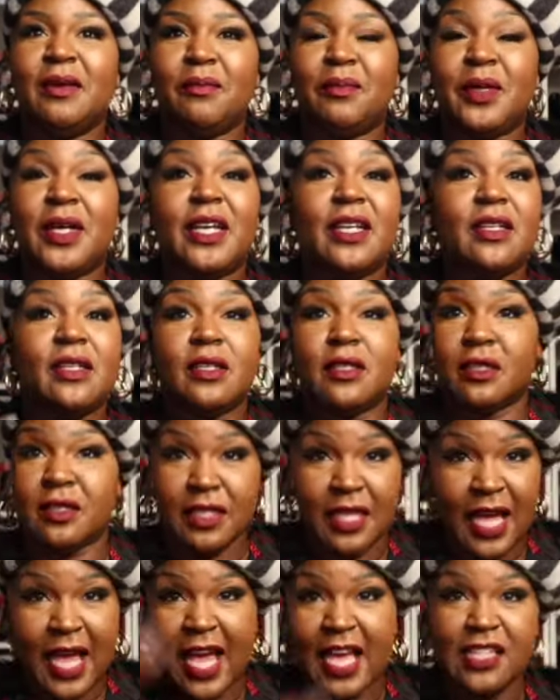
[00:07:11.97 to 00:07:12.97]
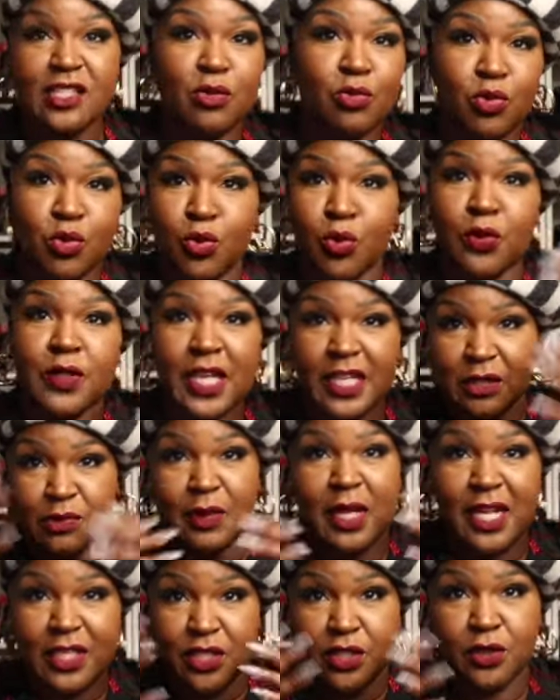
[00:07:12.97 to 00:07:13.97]
But as a rule, that's
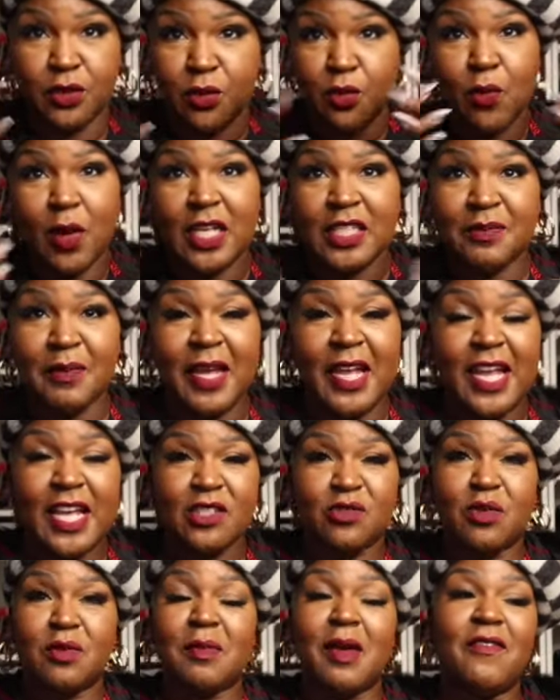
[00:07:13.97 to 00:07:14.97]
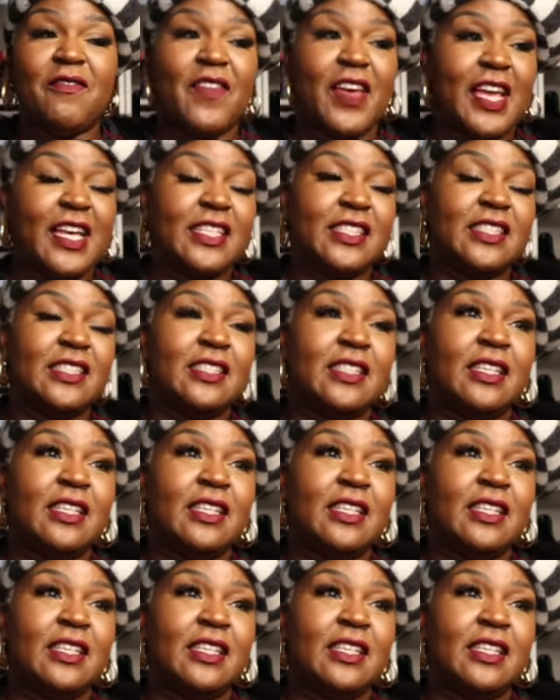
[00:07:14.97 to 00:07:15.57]
what I do. Wash my hands with my face.